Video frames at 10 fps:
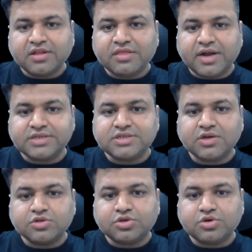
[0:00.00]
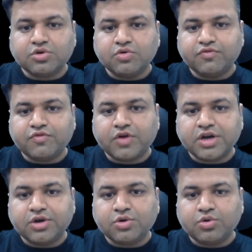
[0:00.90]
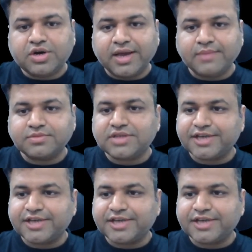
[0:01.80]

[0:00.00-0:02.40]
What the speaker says: that is equals to 242 times